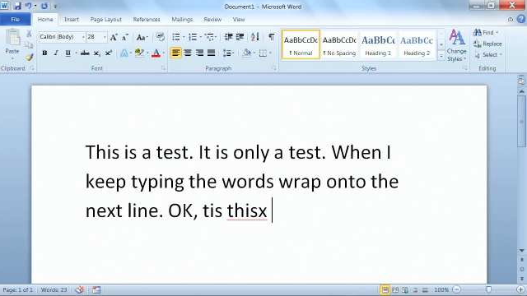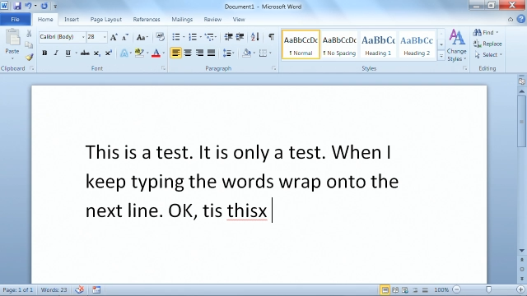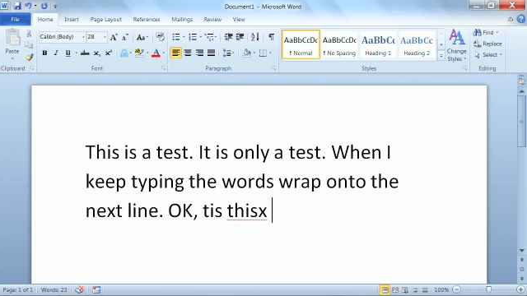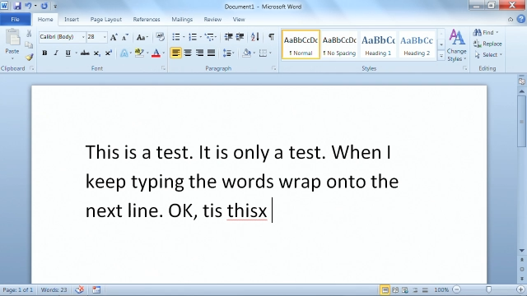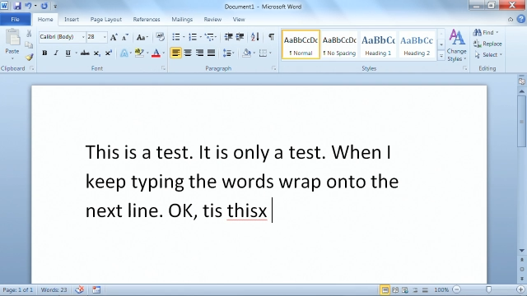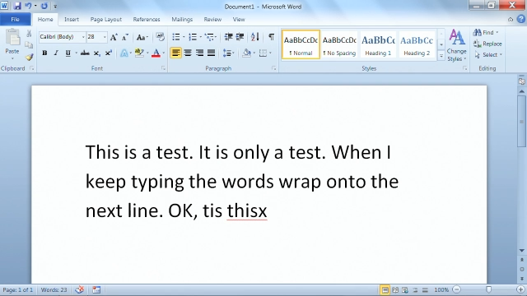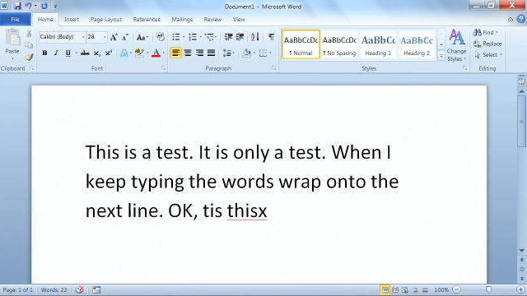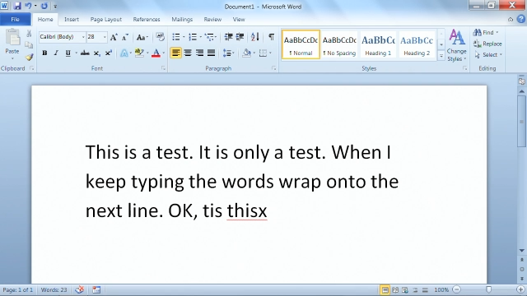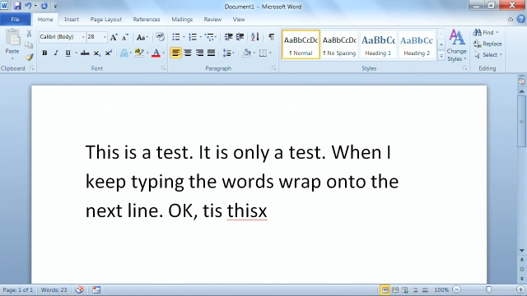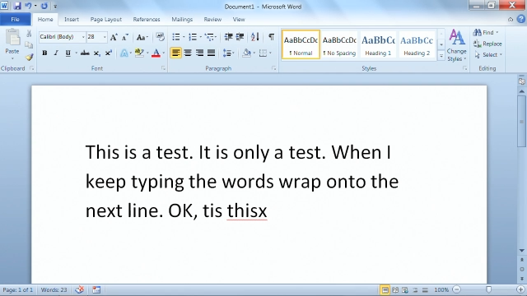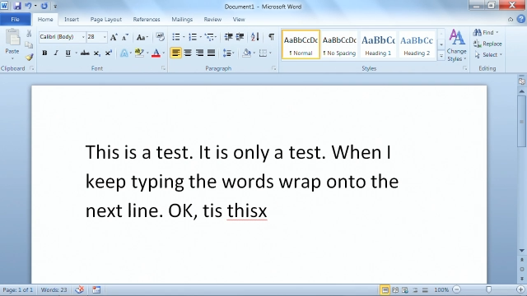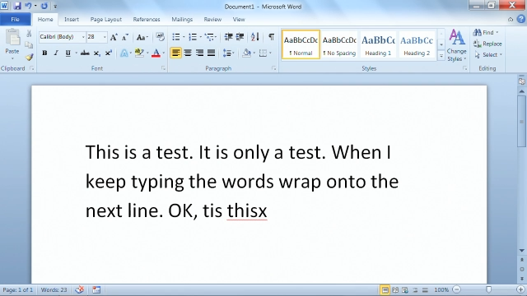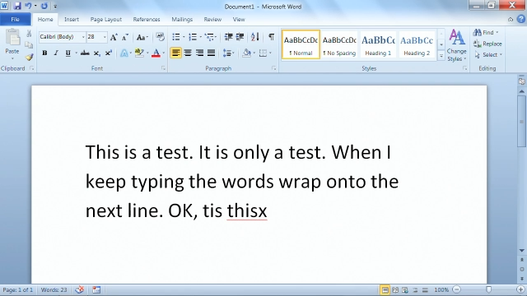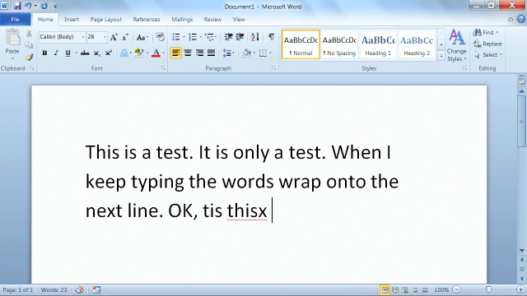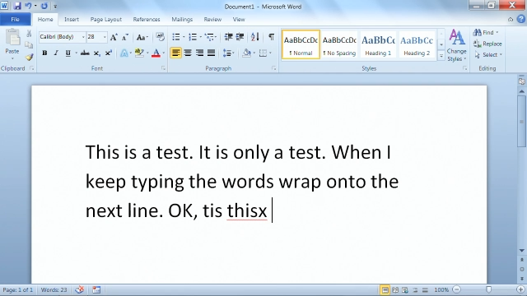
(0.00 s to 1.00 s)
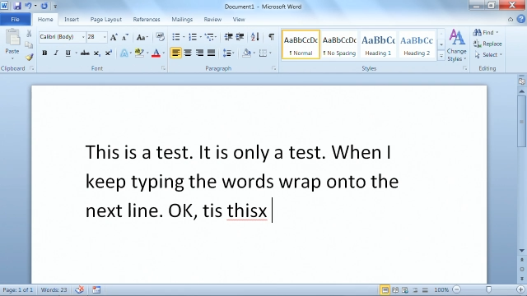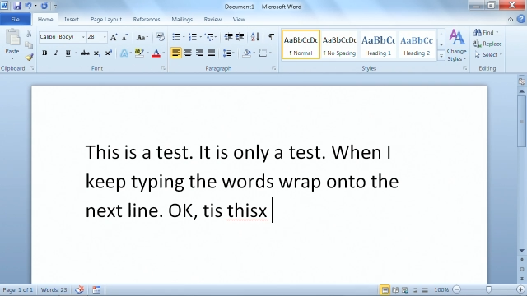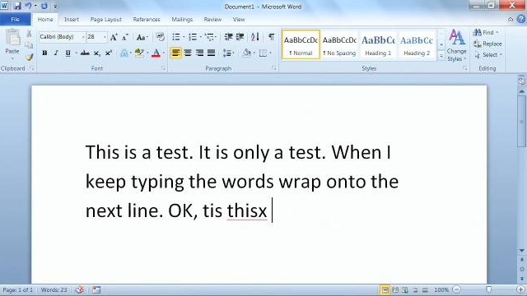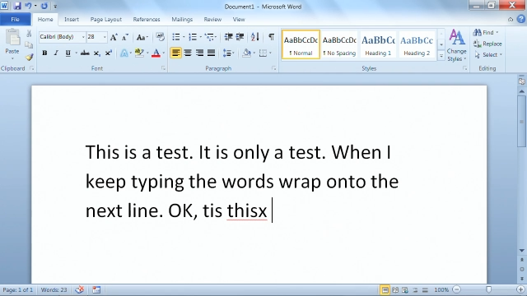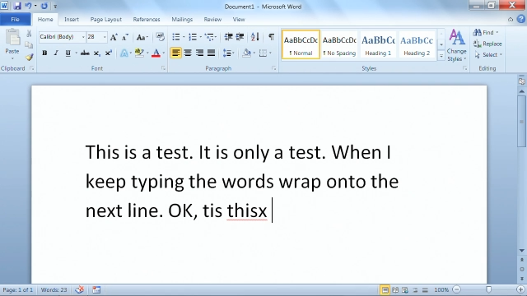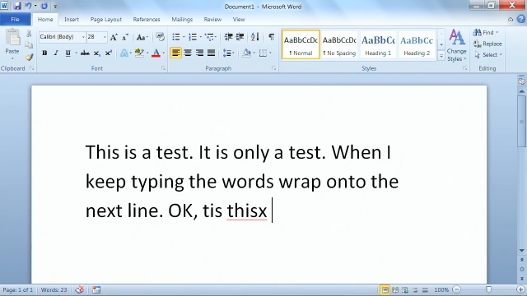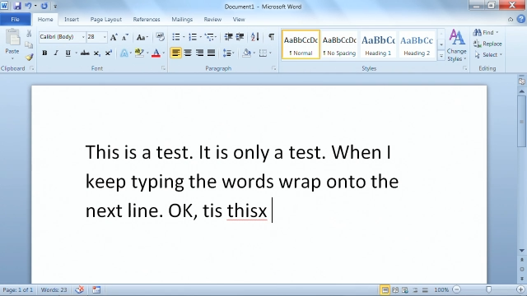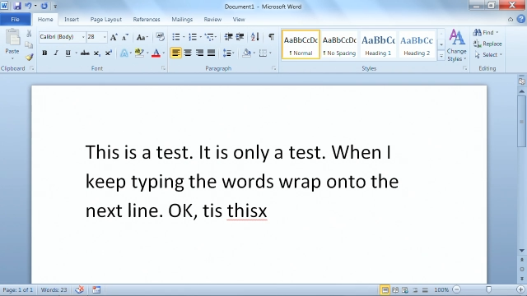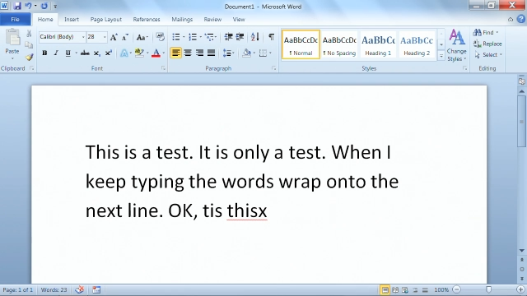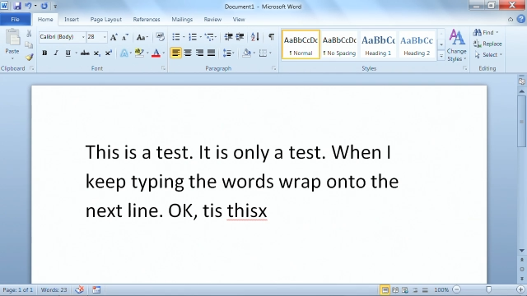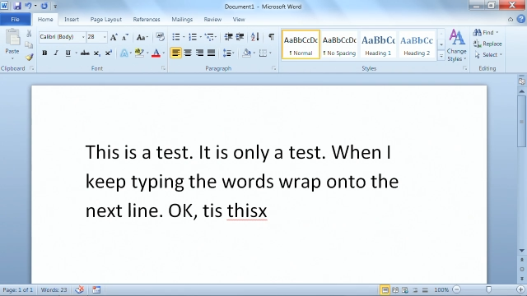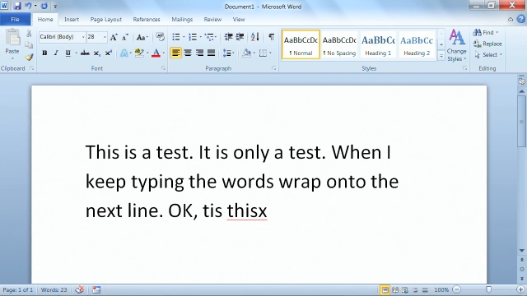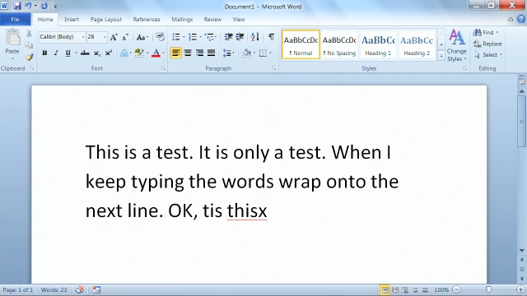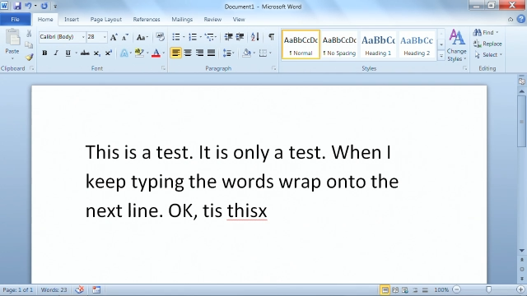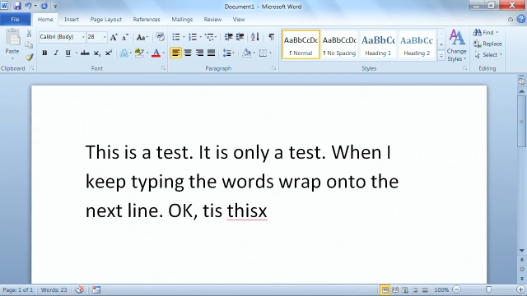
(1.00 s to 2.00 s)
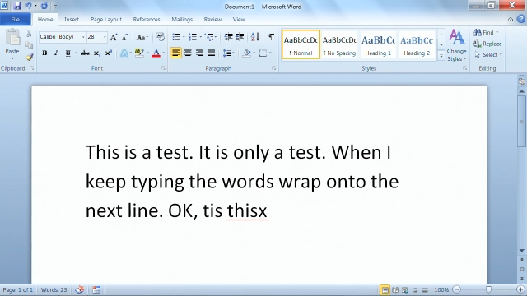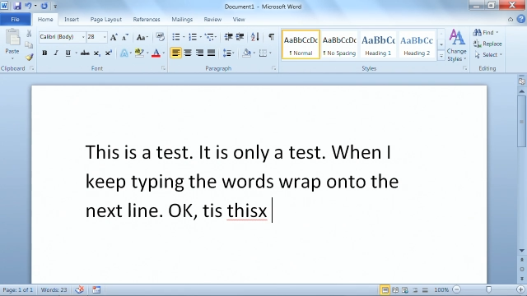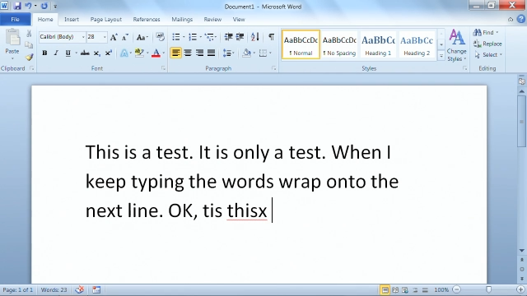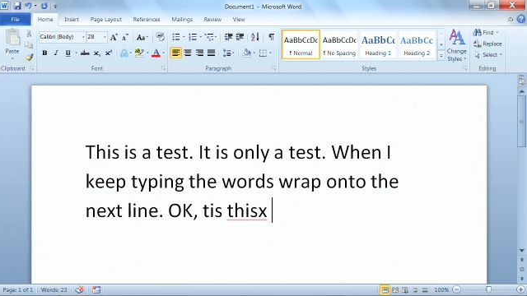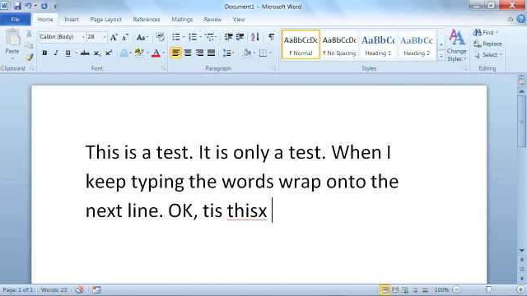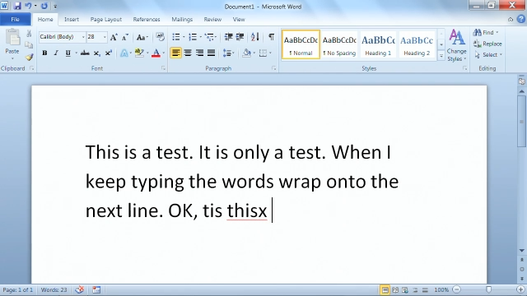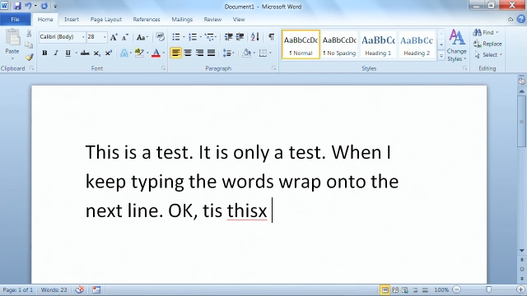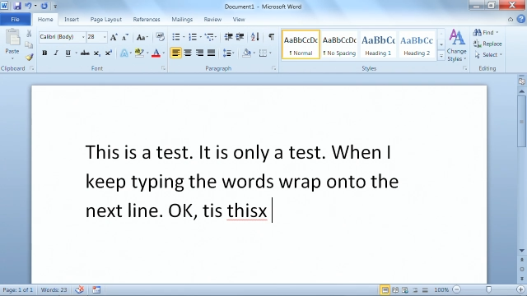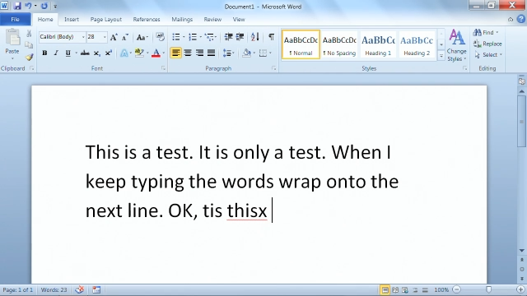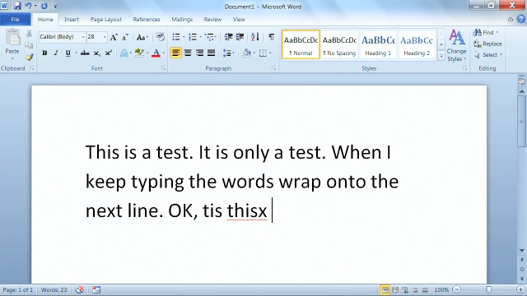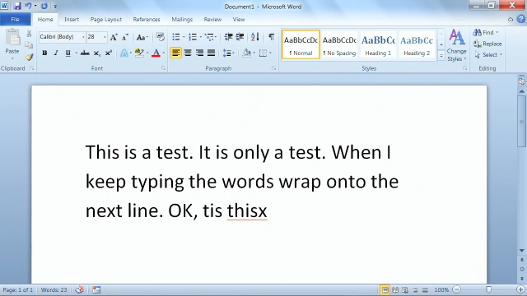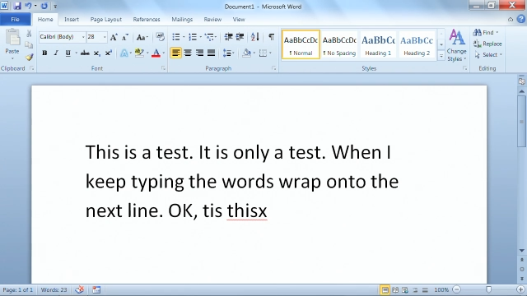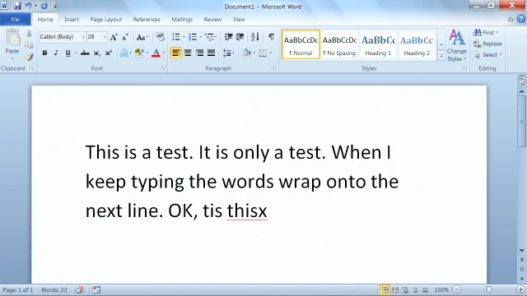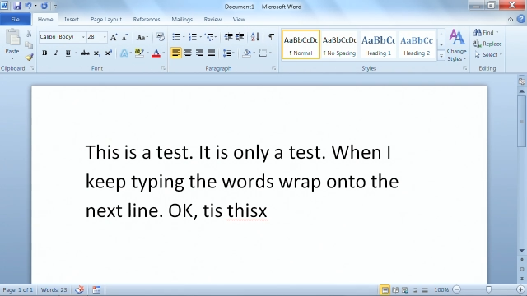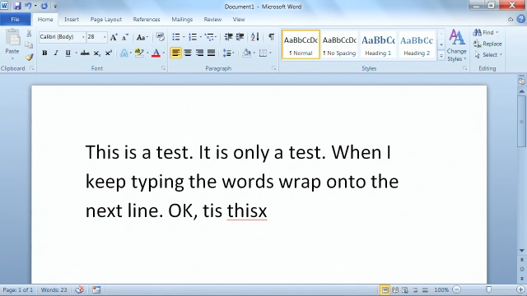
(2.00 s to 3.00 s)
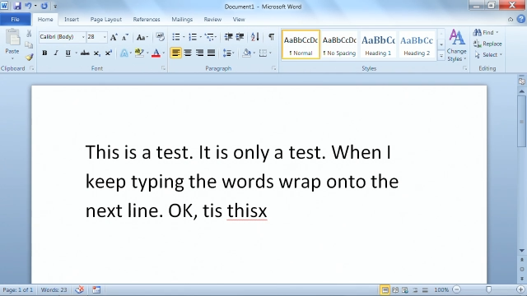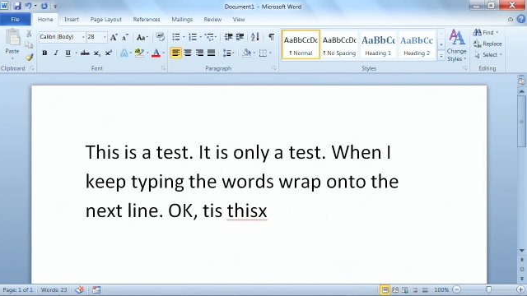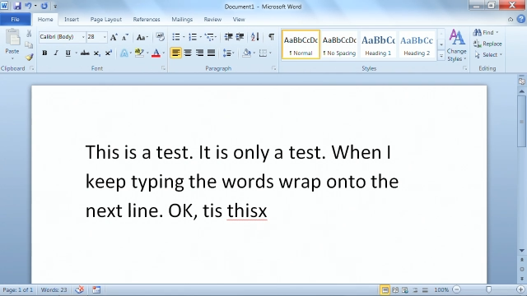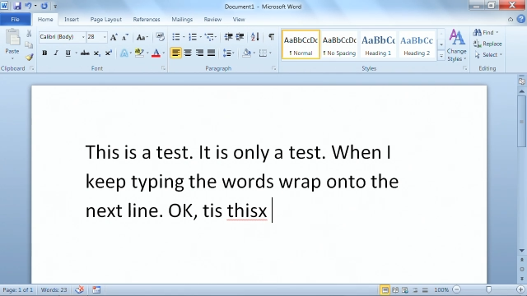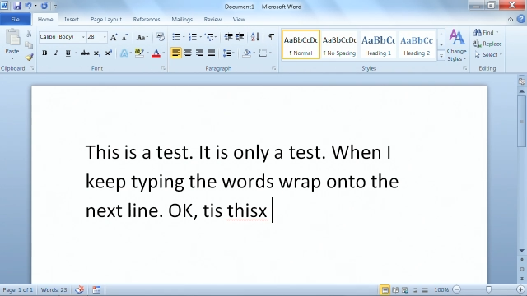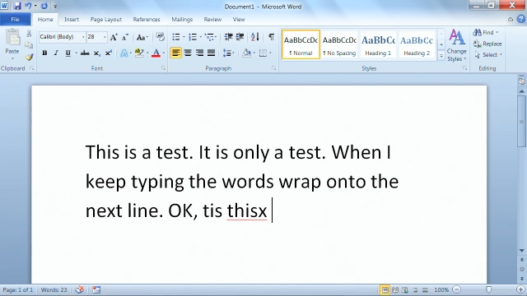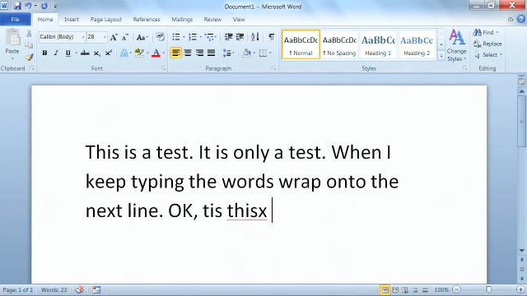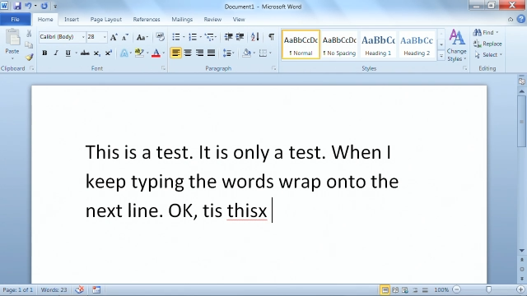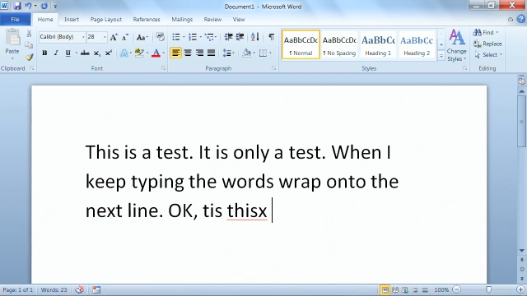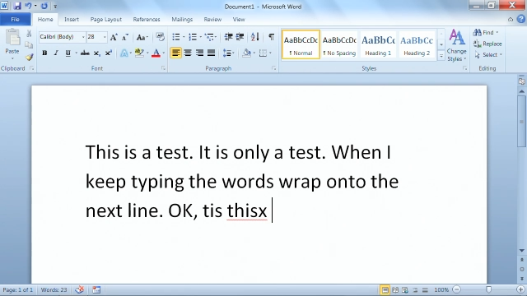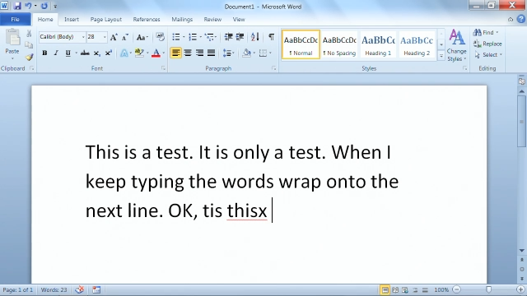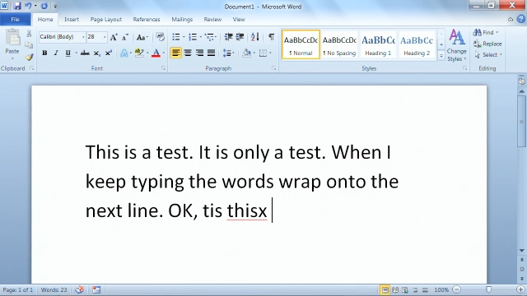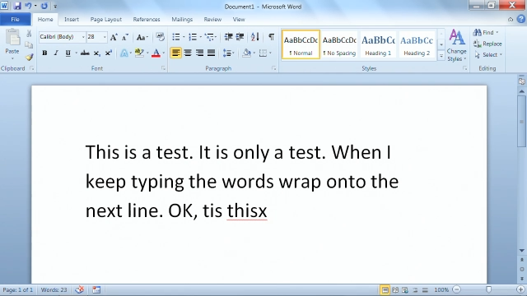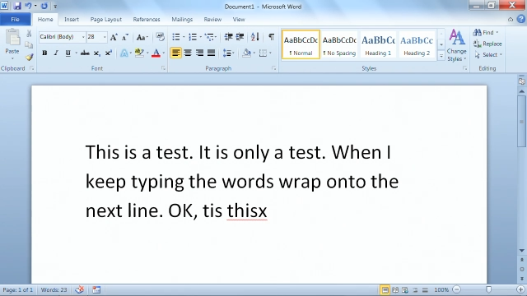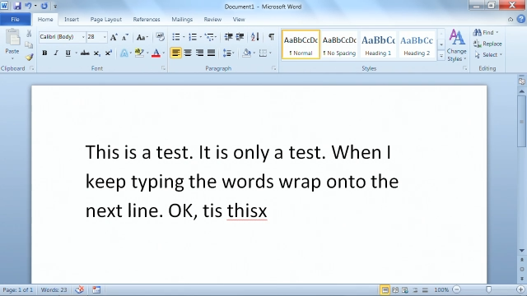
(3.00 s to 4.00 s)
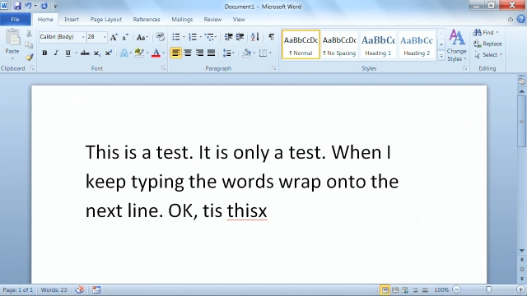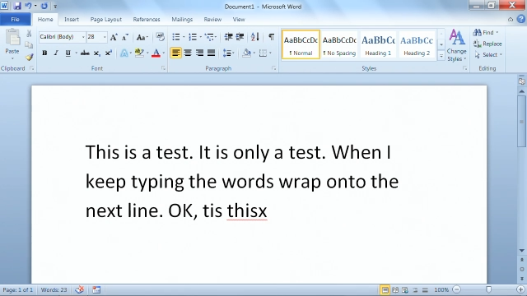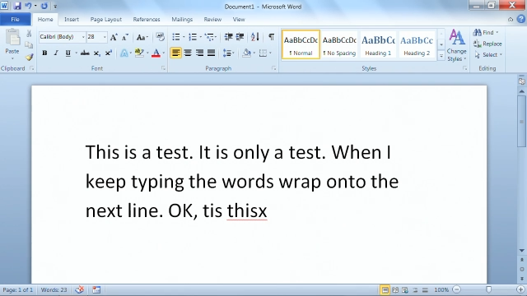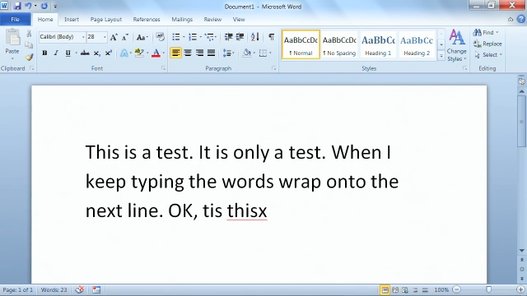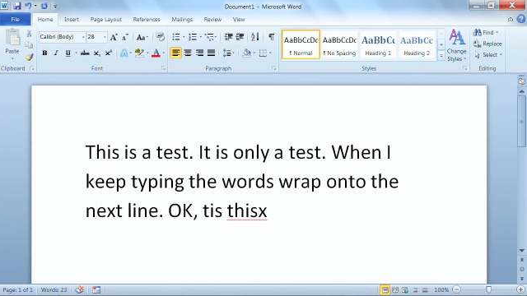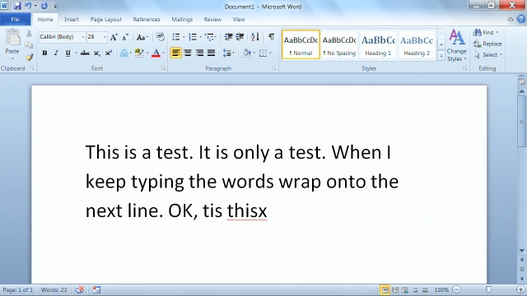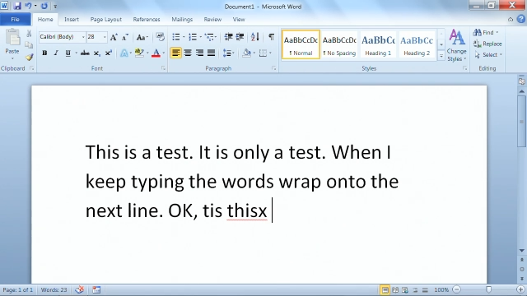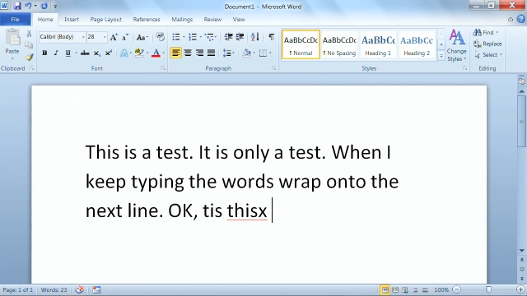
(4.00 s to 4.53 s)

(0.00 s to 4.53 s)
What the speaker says: Nobody's mouth can be seen.